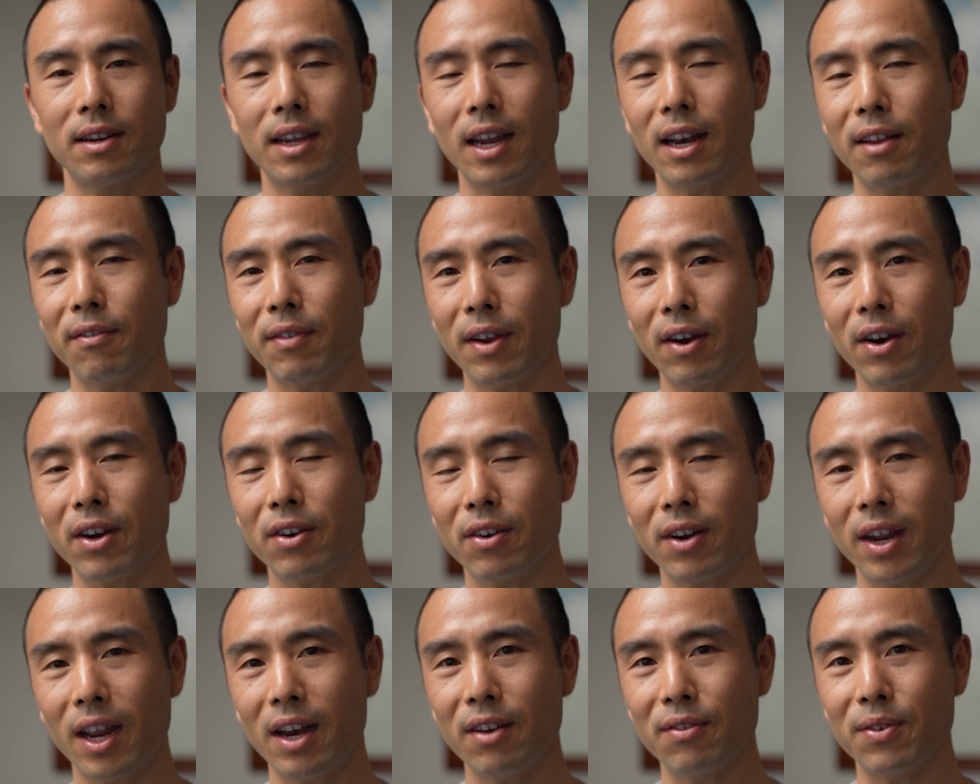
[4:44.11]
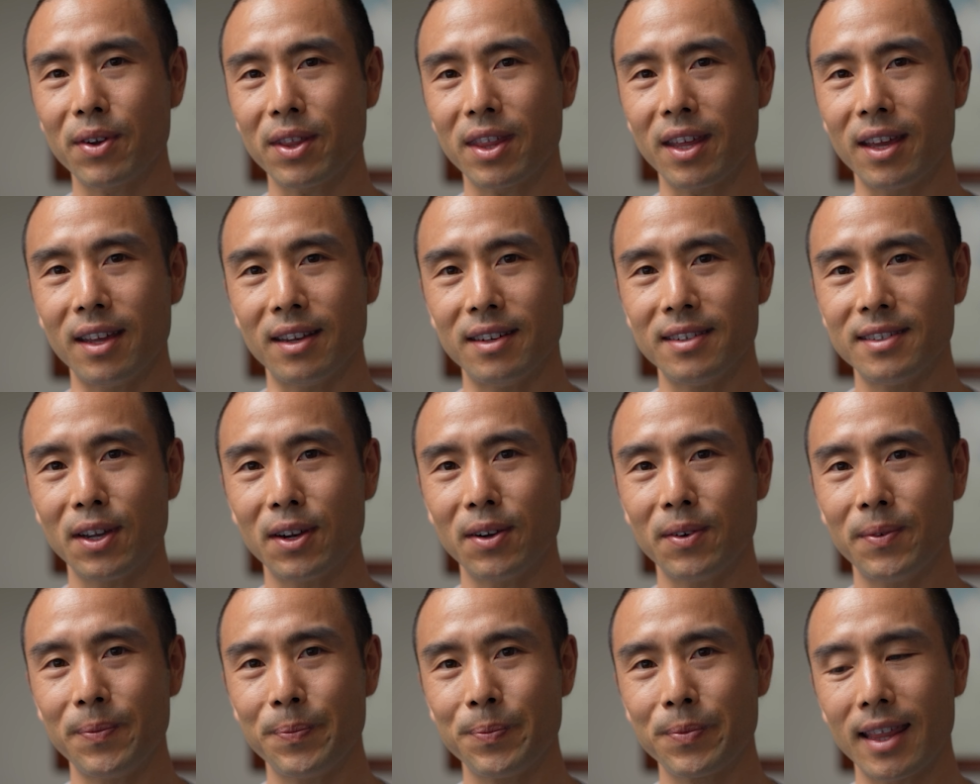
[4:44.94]
They're getting very creative with it.
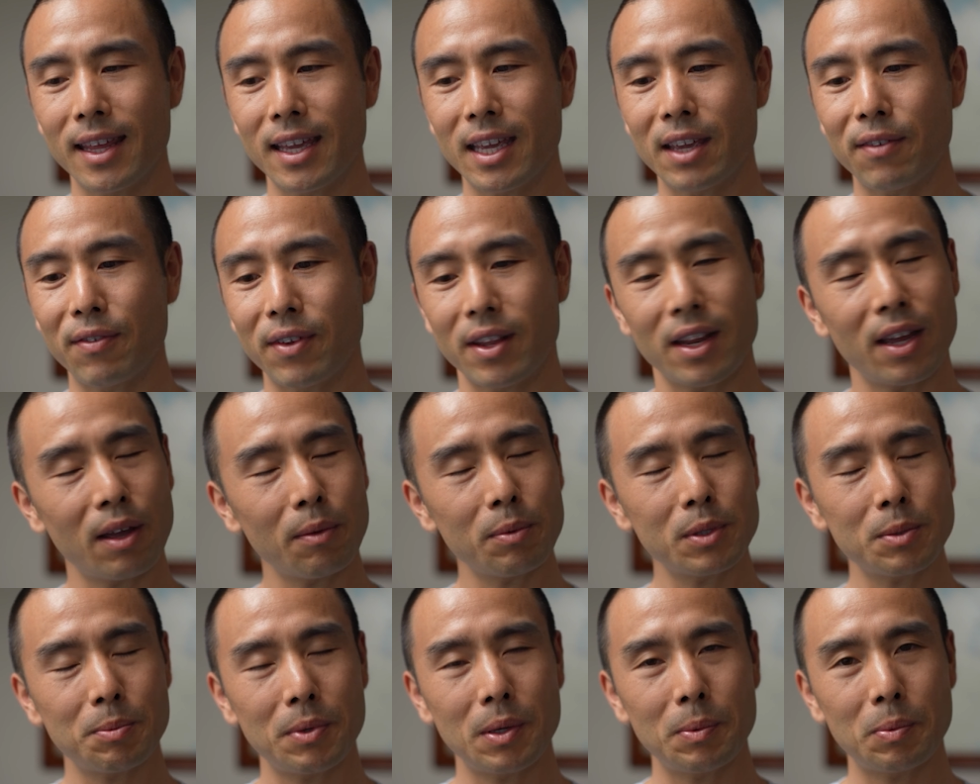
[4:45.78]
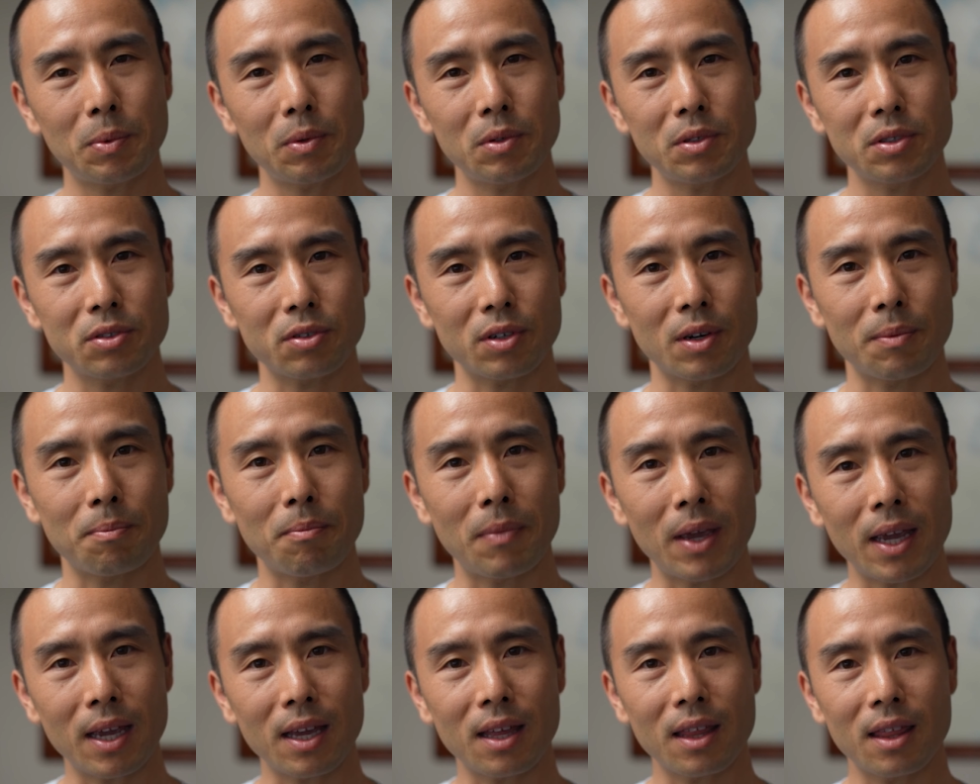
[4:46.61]
So I think if it helps people sort of
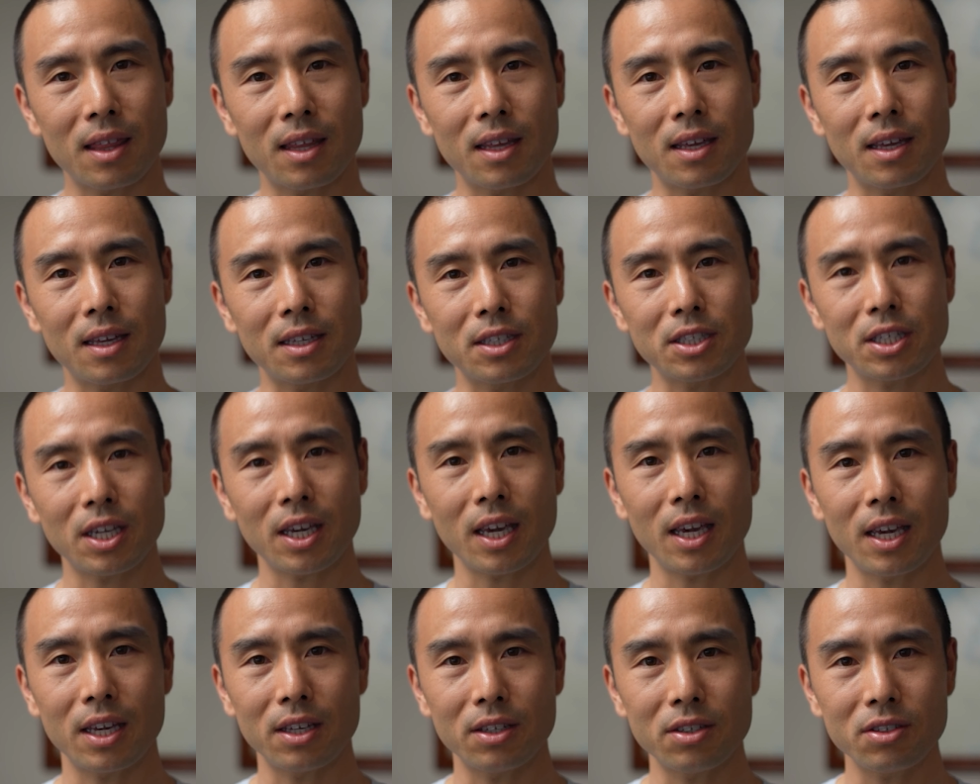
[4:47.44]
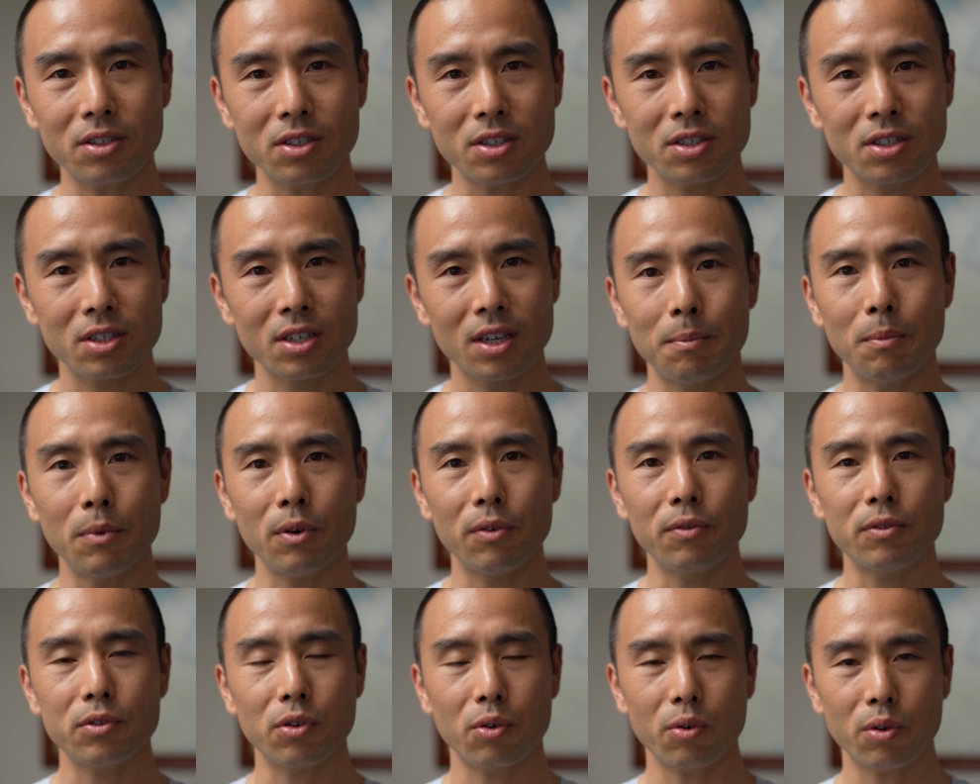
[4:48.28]
make the change and
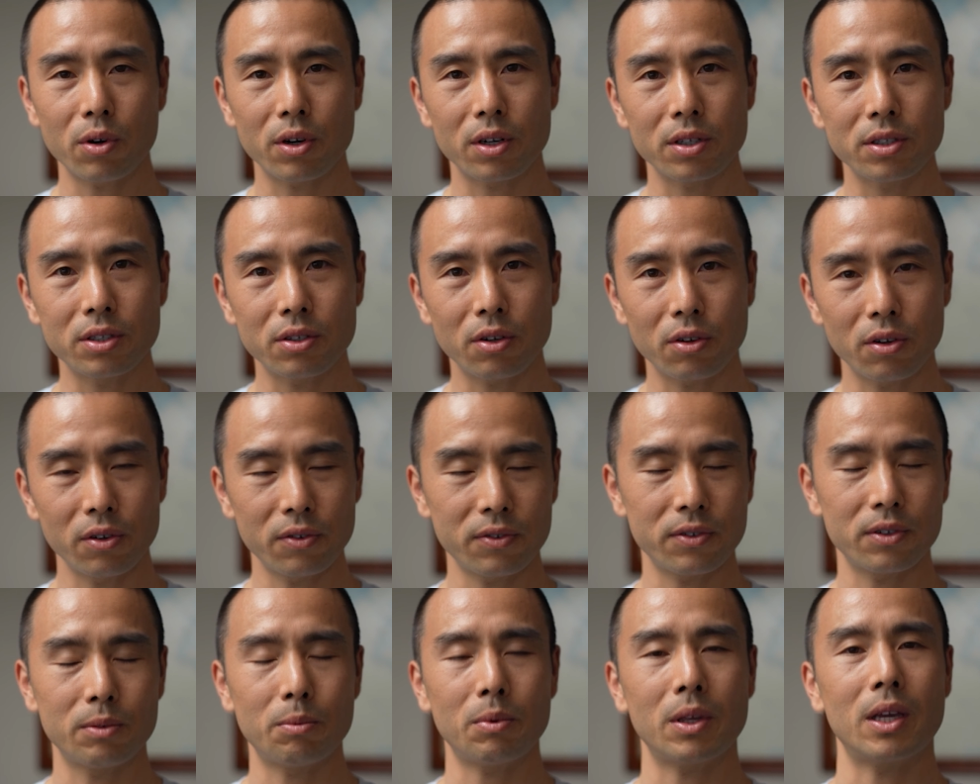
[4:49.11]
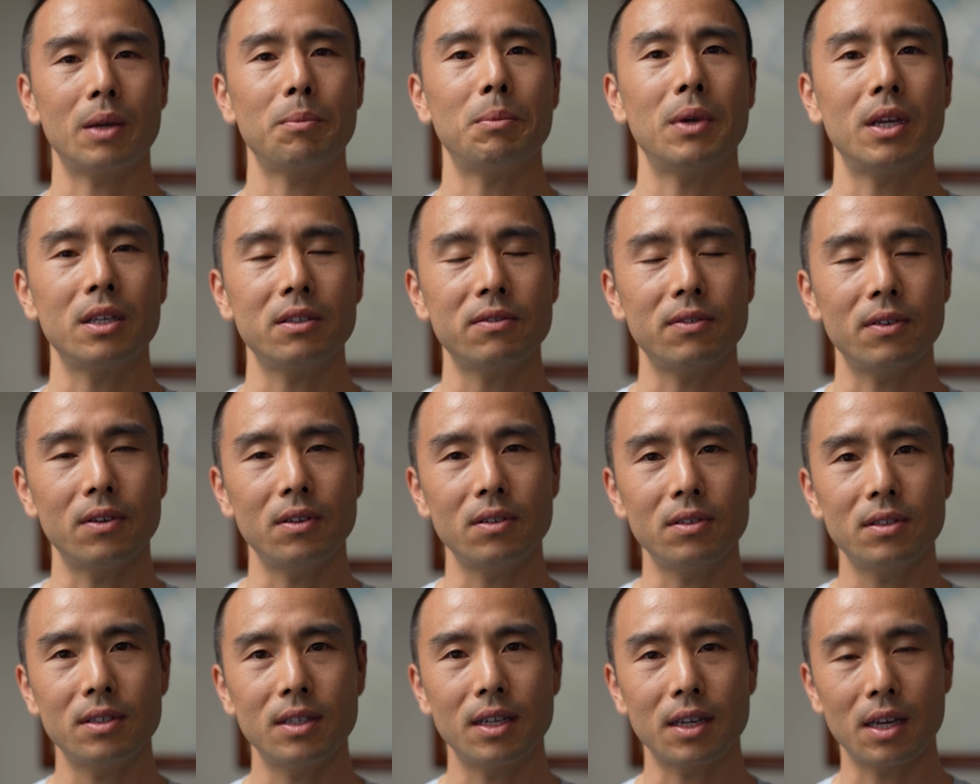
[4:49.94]
move towards whole food plant based
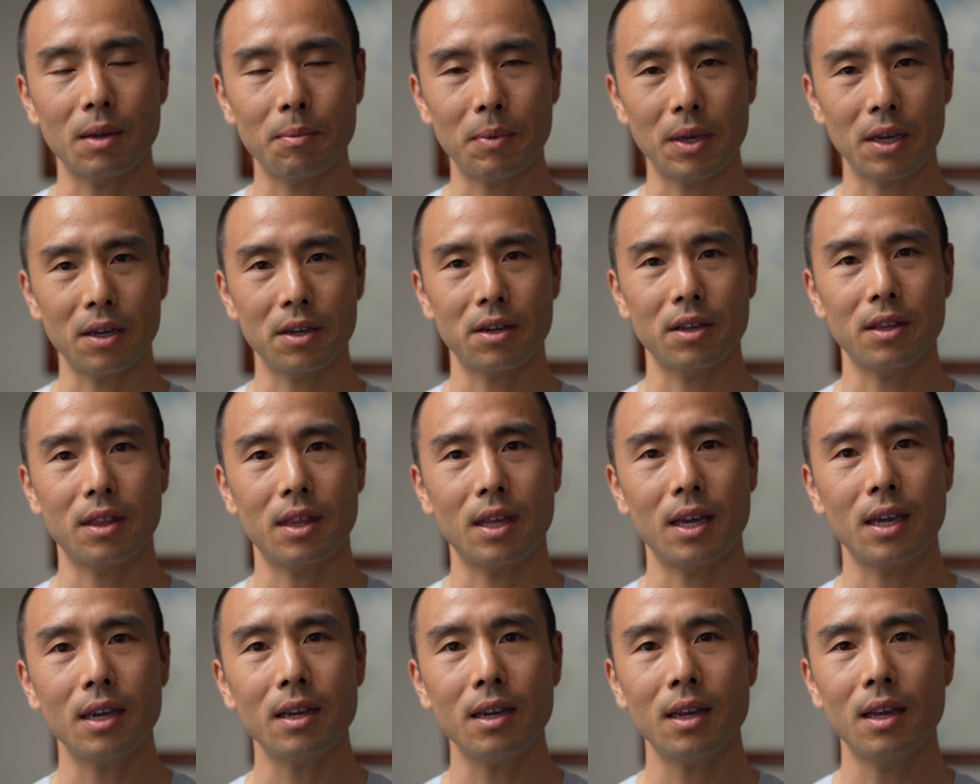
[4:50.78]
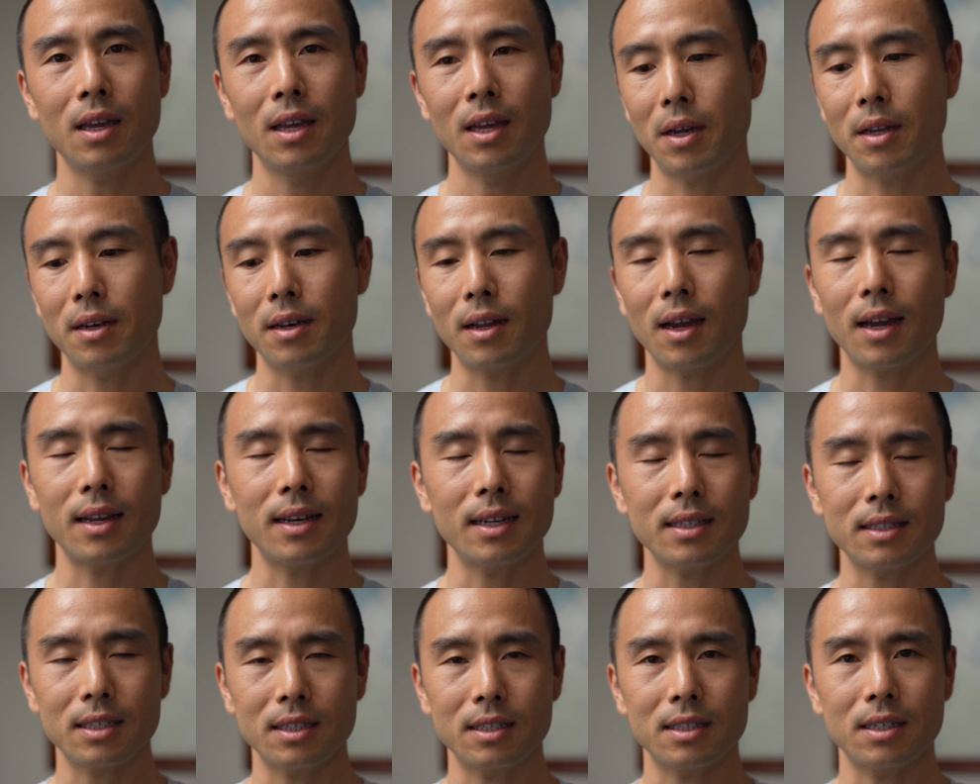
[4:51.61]
foods, it could be a good thing, but
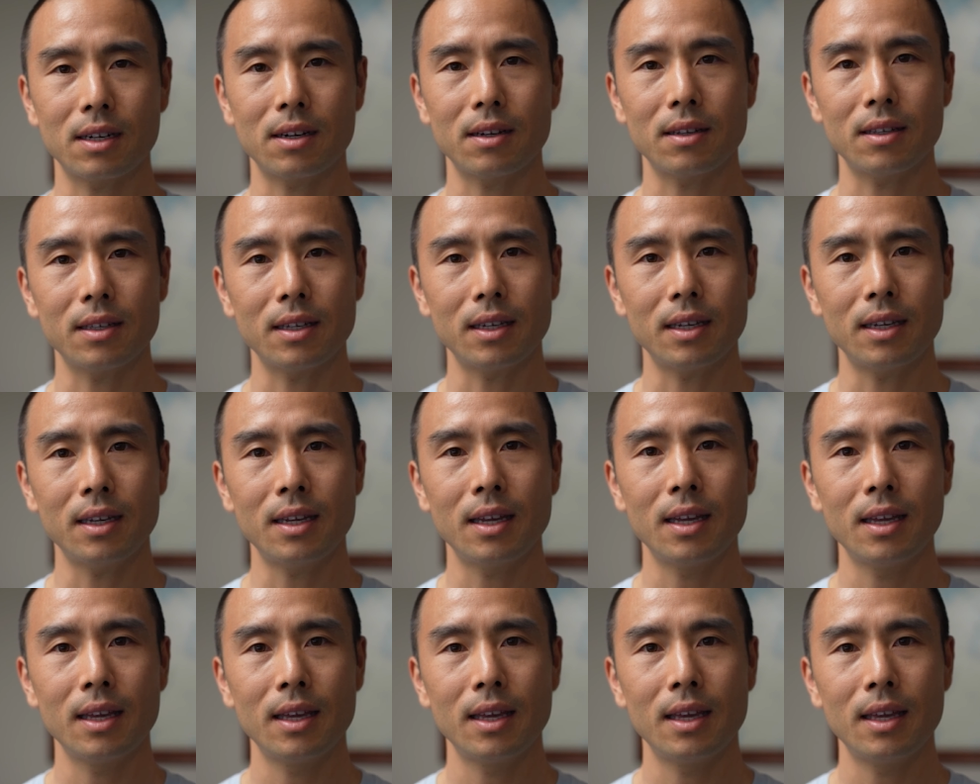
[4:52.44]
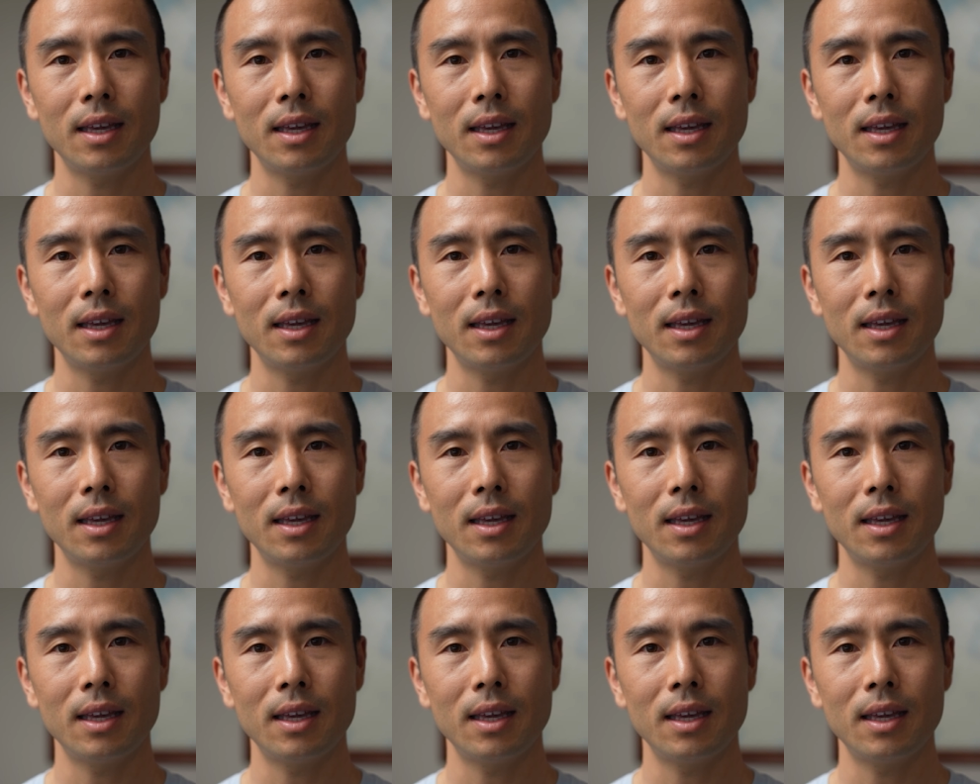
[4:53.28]
not necessarily